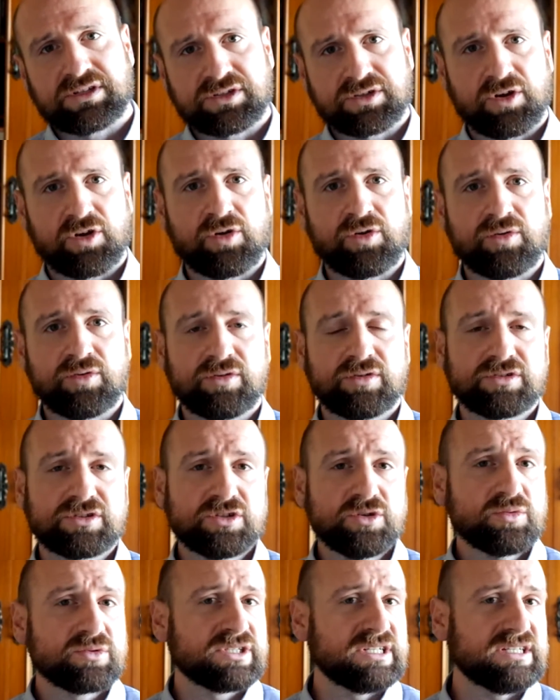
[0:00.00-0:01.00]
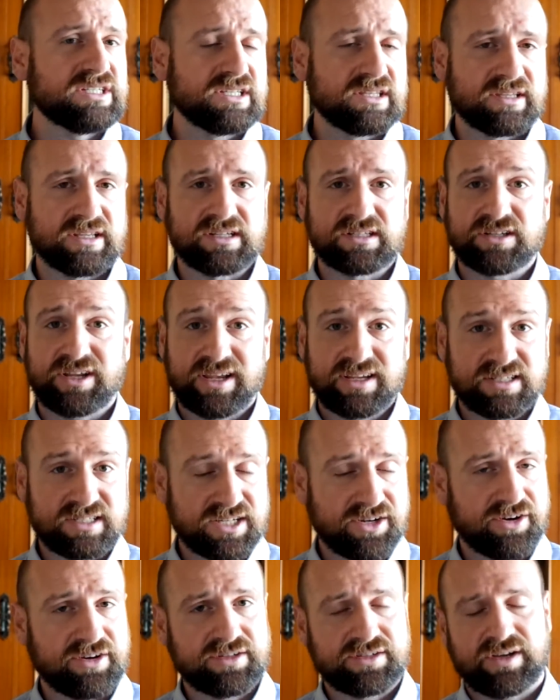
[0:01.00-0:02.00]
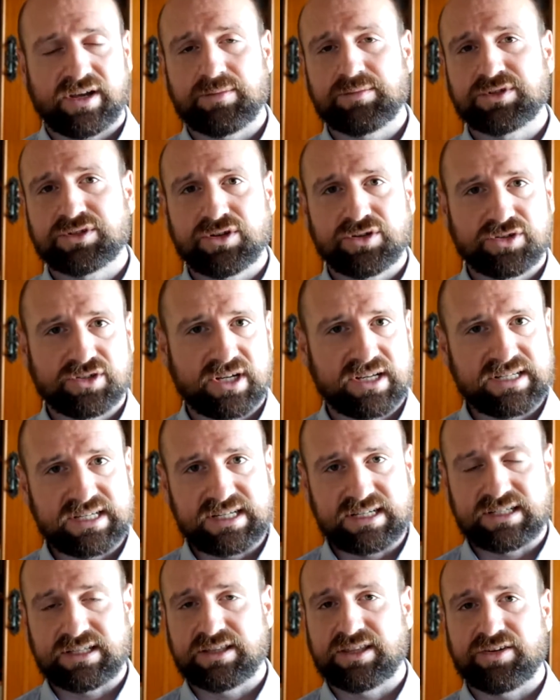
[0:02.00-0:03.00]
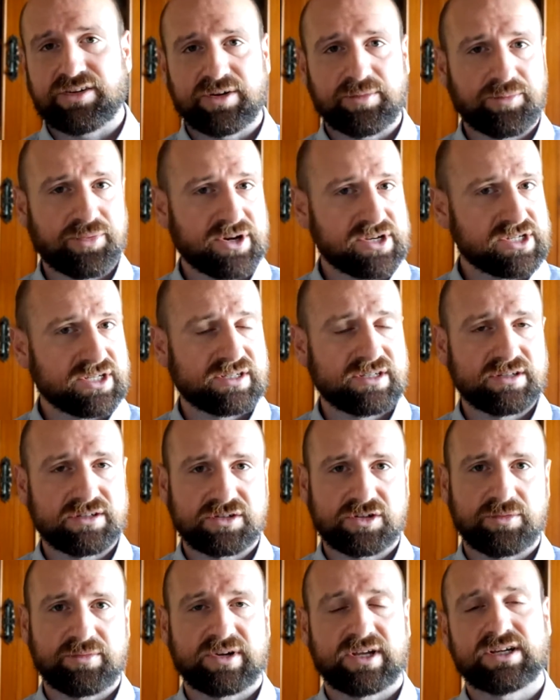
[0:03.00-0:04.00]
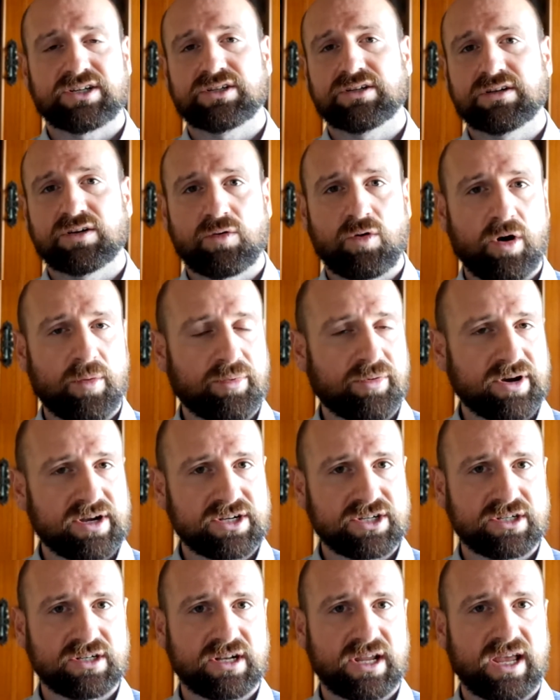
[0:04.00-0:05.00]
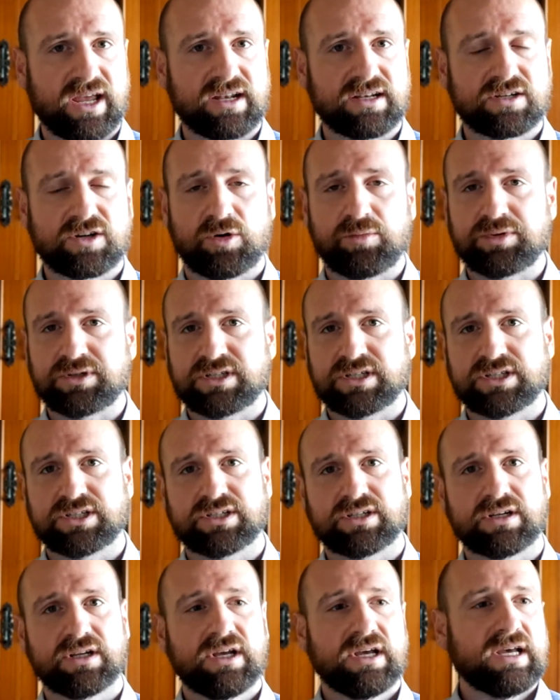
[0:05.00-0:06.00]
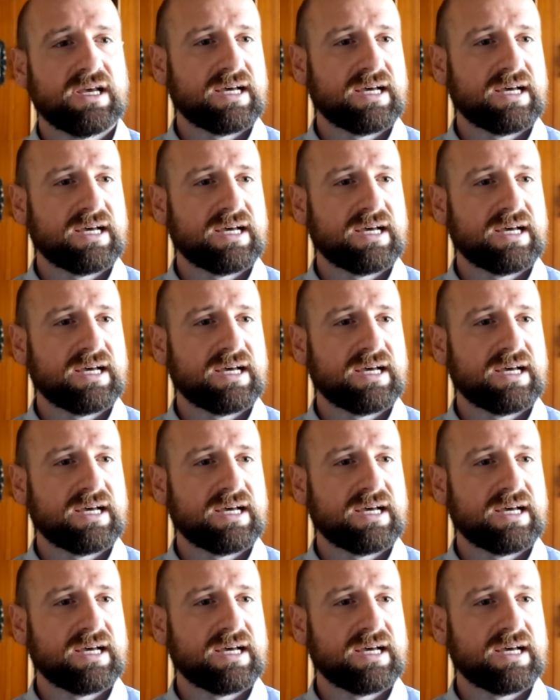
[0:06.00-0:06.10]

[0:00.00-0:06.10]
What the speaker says: So you're still teaching things like stereotypes, social identity theory, prejudice and discrimination, cooperation and competition,